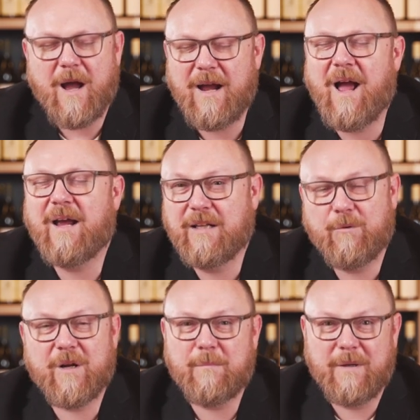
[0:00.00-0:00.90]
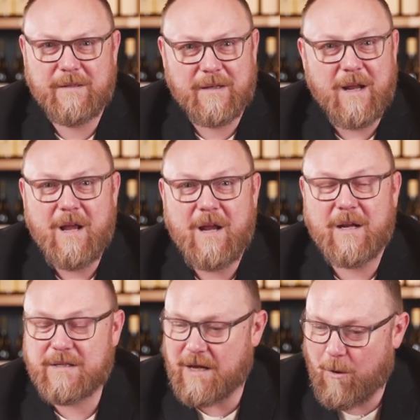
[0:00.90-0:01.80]
I highly recommend it.
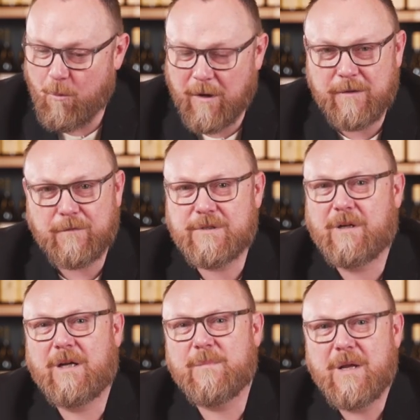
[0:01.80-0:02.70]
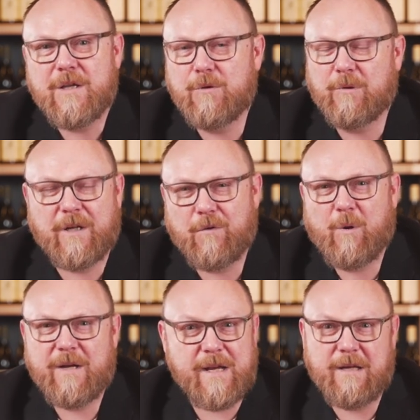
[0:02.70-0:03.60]
It's a wonderful time. You will never
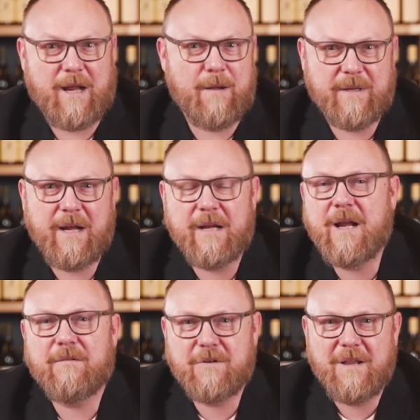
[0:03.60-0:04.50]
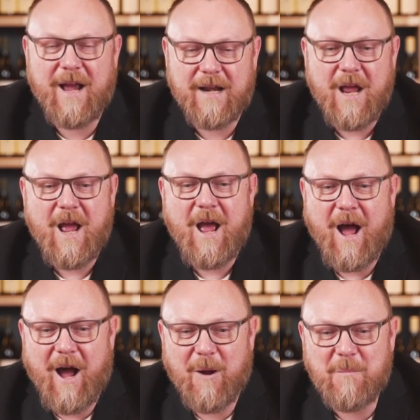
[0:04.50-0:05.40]
want to eat lamb again after that.
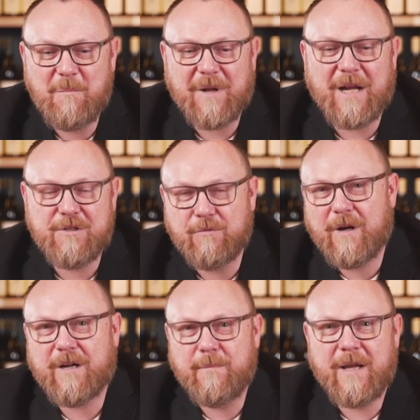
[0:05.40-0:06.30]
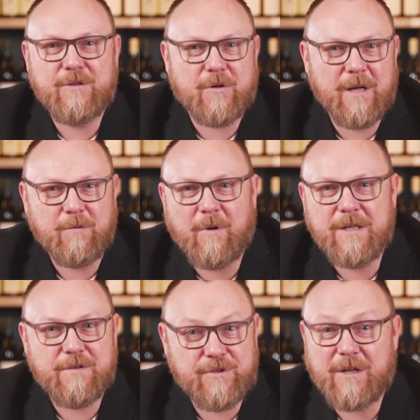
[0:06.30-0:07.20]
But I do recommend trying the
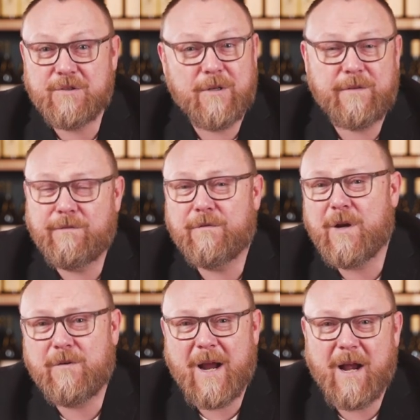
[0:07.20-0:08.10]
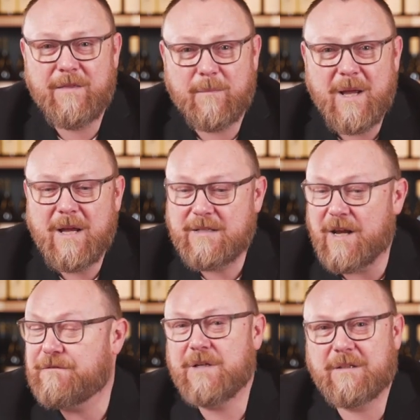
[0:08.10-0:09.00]
wines of Châteauneuf if you've never had them.
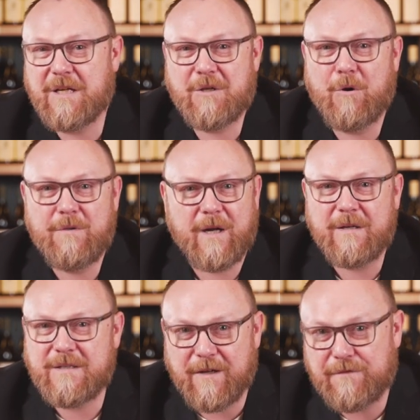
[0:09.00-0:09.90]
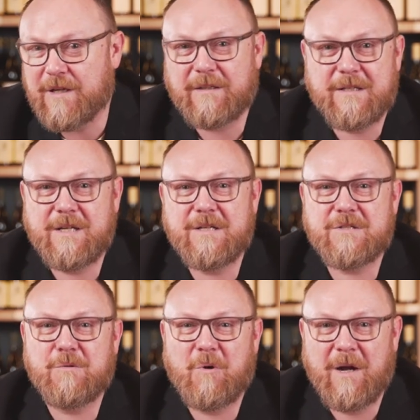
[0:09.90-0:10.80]
Definitely go there, definitely
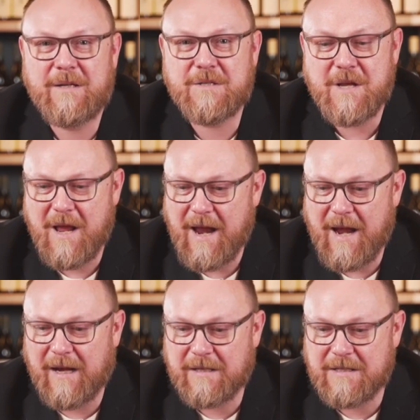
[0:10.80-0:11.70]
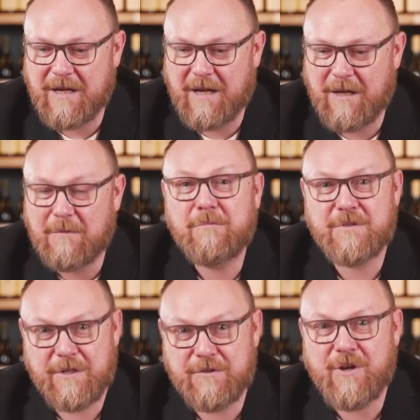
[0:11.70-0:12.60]
taste the wines, and we'll
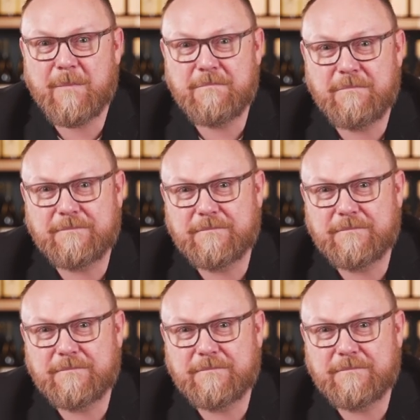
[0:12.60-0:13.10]
see you in the shop.